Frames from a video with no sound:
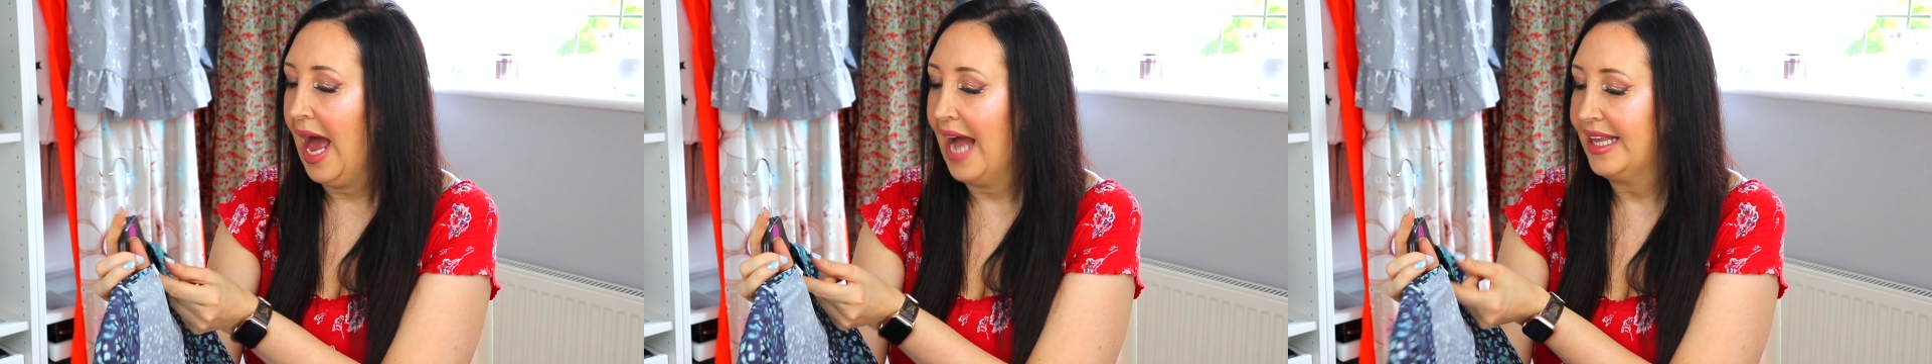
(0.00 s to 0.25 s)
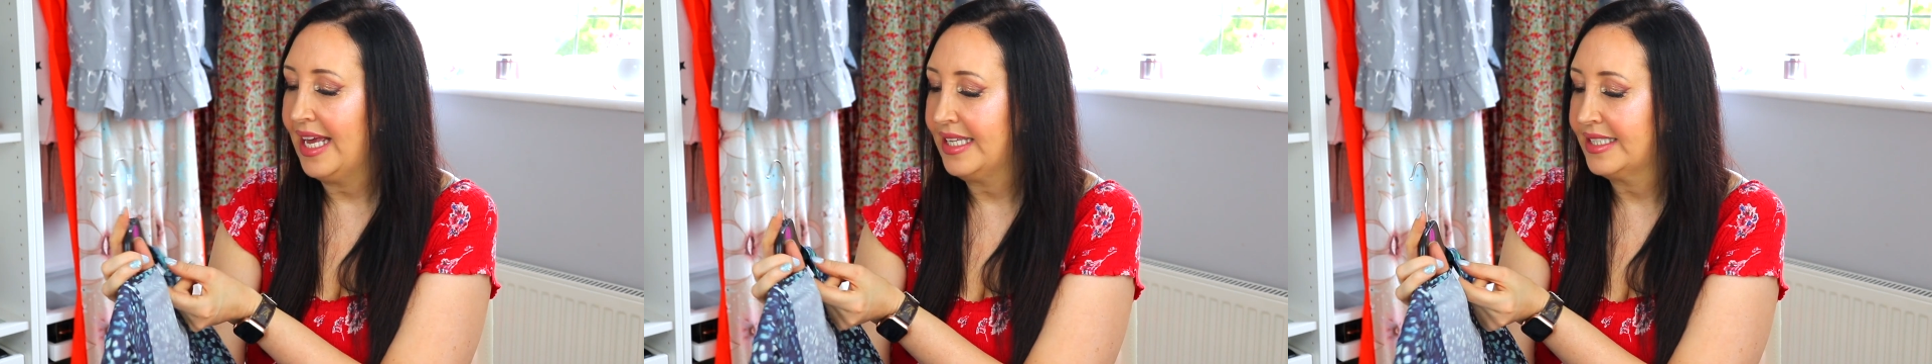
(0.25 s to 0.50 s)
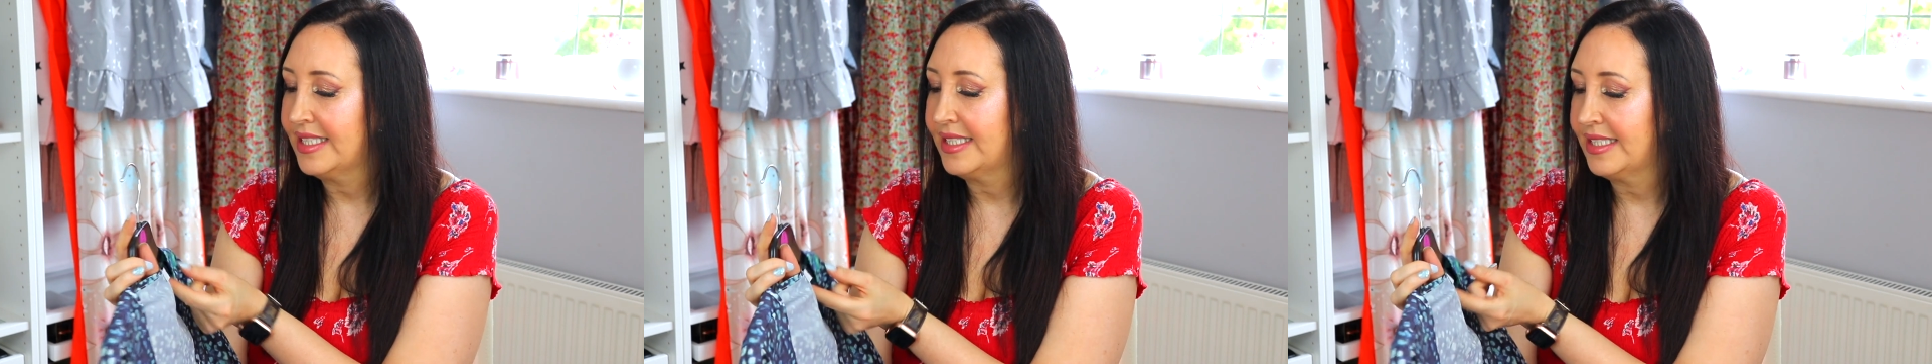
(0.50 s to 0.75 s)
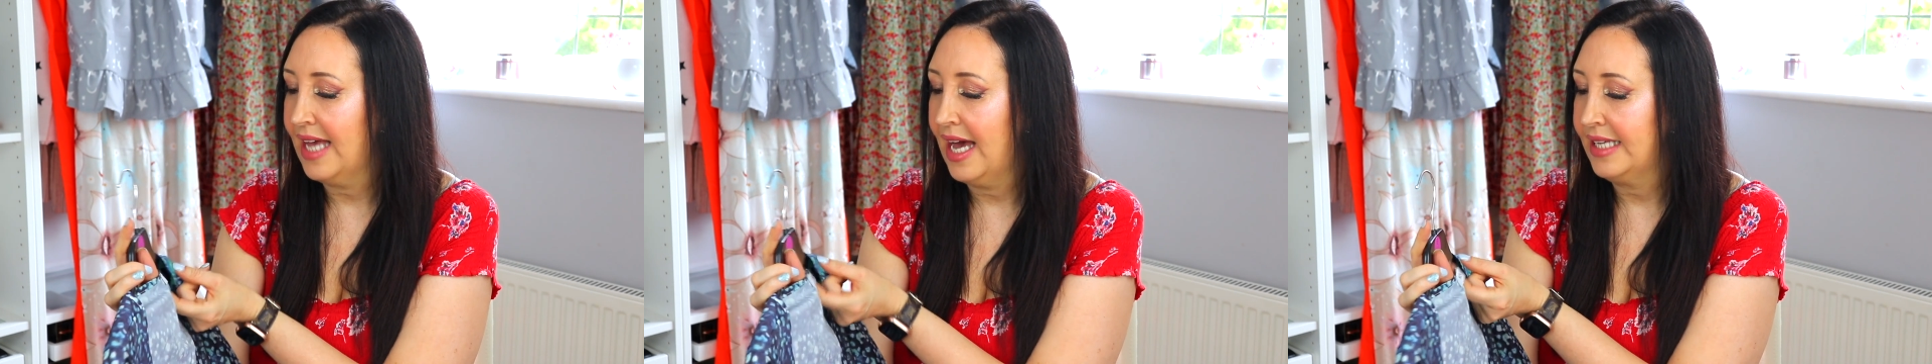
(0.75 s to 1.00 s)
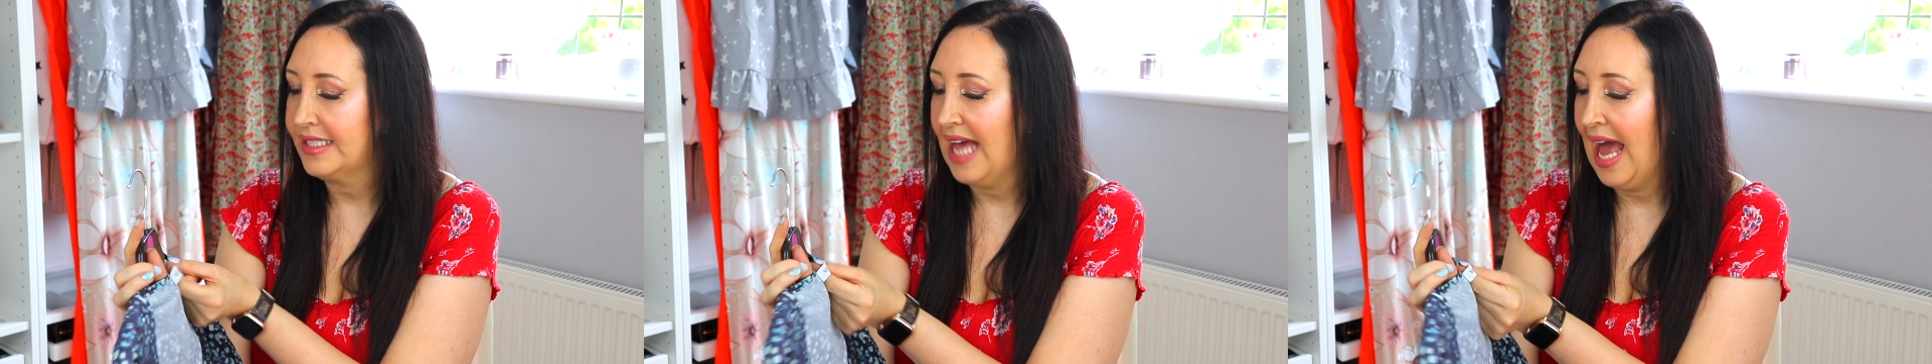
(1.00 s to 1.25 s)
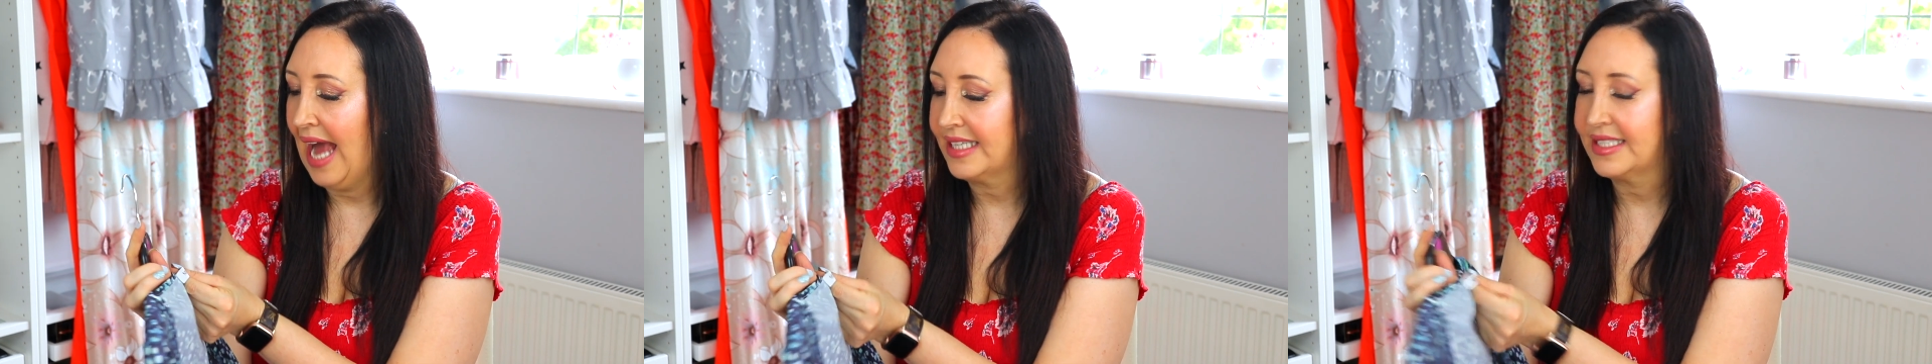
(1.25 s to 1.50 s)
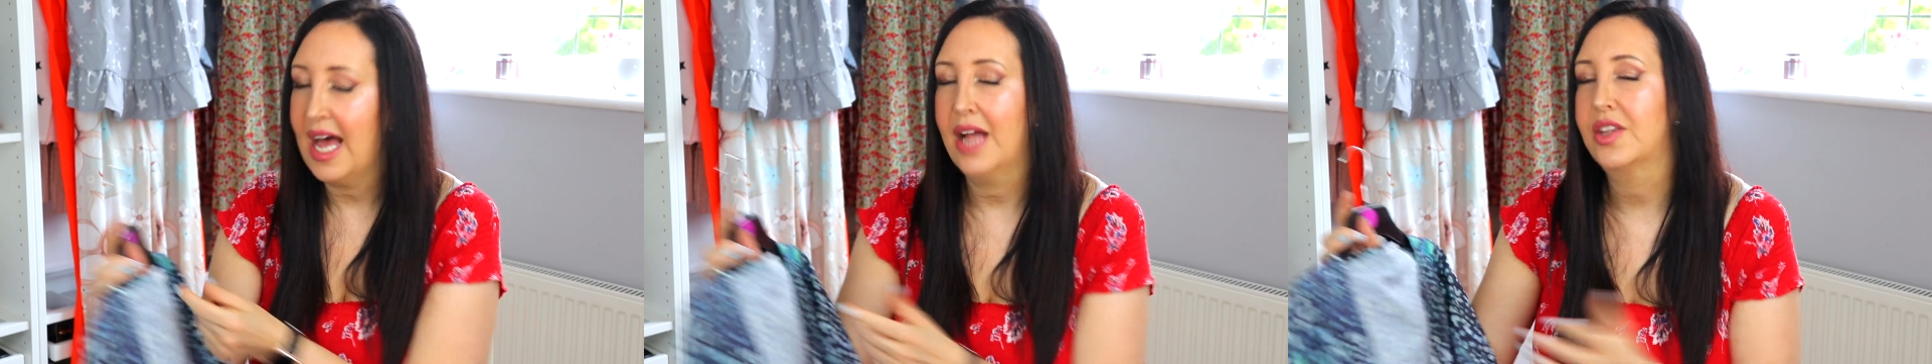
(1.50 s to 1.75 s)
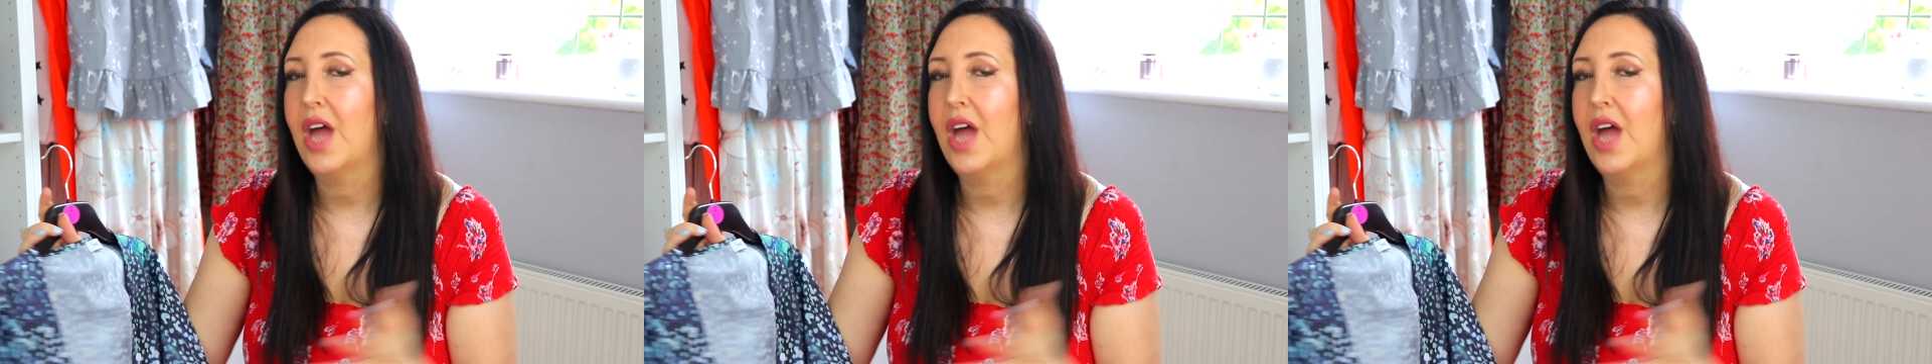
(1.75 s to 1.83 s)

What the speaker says: and it's a size XL.